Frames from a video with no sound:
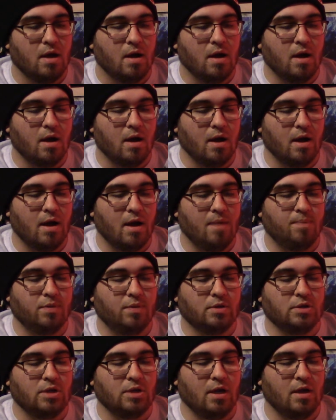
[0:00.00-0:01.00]
I
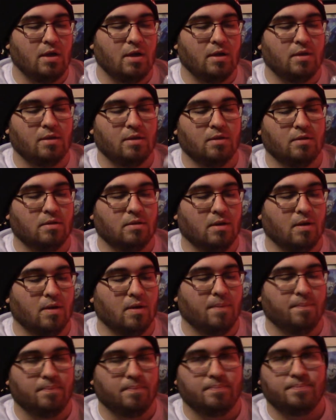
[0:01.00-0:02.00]
appreciate the